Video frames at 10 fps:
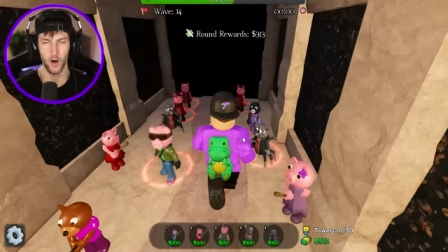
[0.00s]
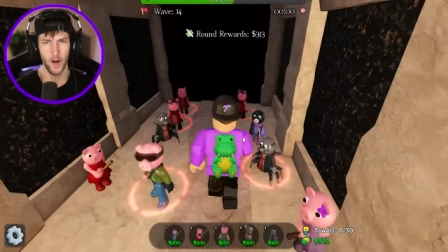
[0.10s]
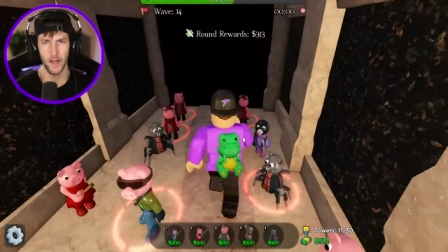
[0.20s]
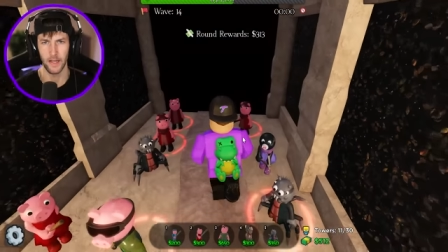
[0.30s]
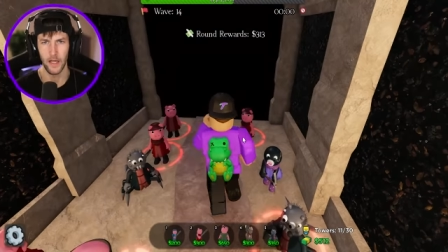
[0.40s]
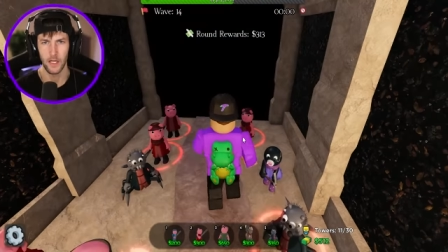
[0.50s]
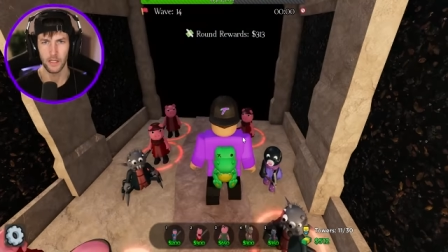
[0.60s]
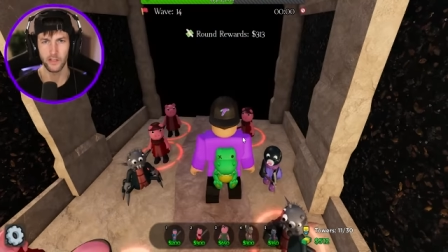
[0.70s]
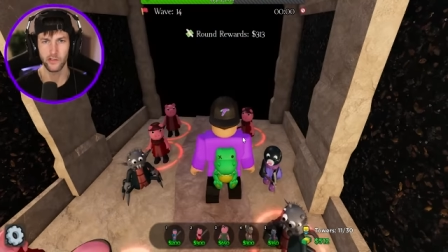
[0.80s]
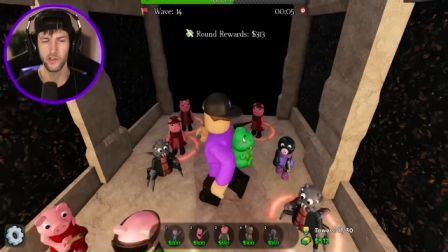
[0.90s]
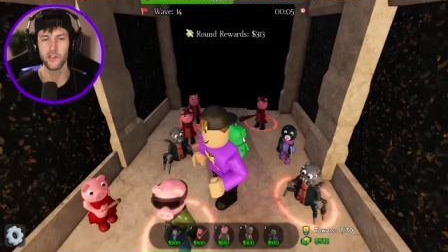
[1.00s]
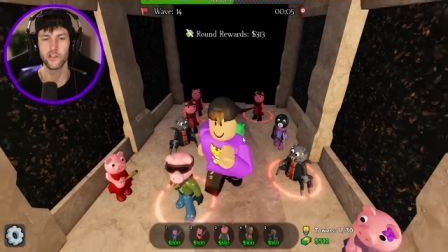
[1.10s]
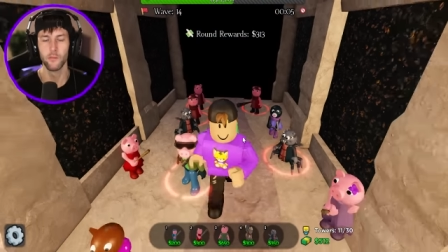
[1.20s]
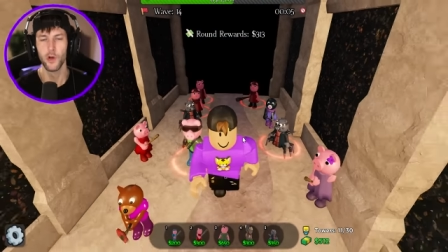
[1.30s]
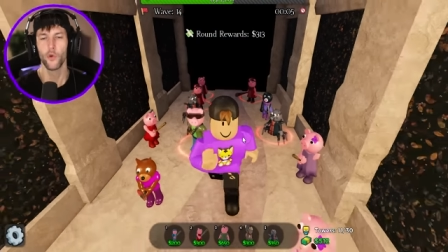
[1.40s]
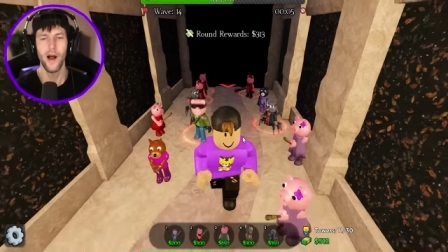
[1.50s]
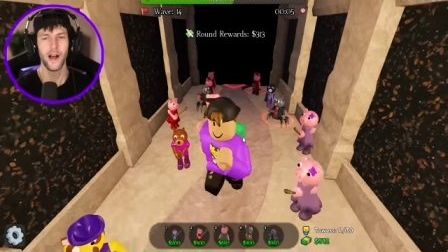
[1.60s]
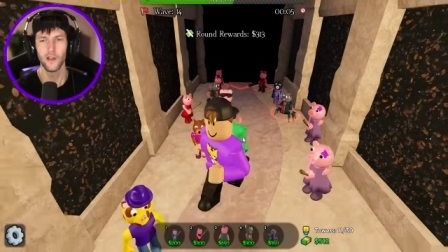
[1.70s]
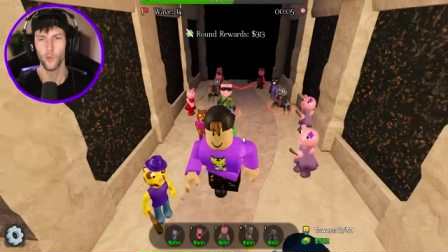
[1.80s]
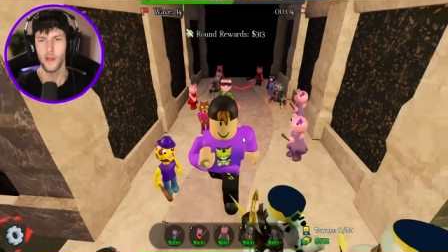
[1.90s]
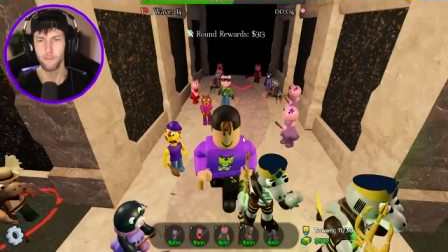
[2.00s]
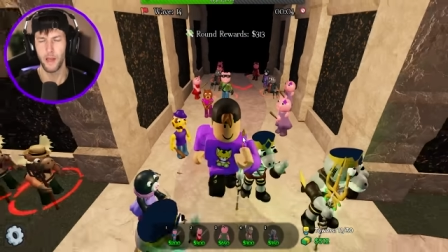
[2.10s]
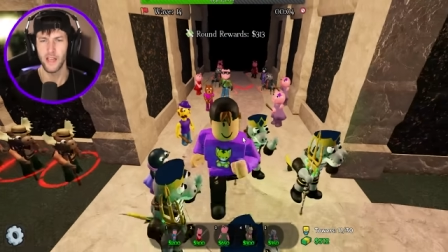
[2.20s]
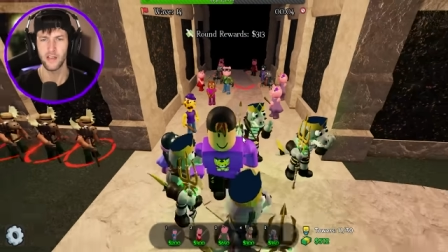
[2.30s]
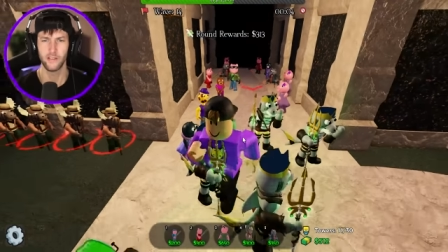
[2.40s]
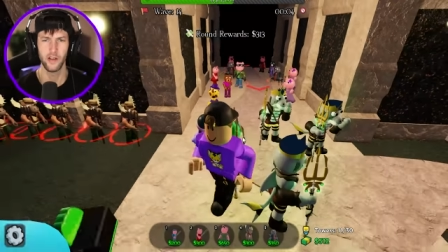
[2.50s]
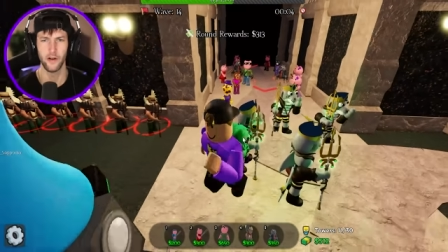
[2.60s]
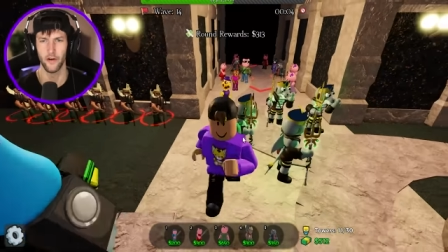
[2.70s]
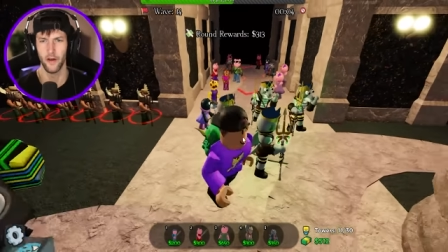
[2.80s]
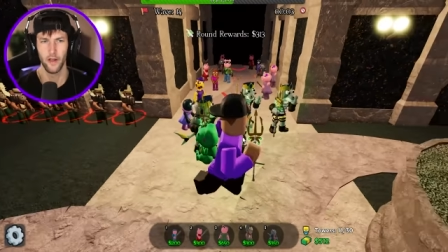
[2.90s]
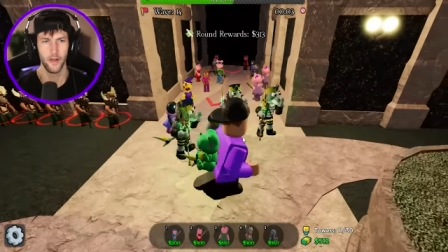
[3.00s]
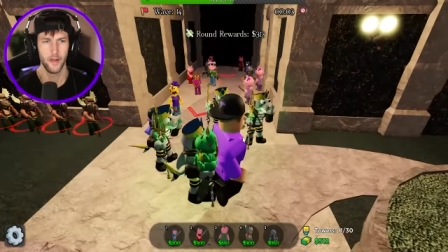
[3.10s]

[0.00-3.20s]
All right, let's see some new Halloween piggies here.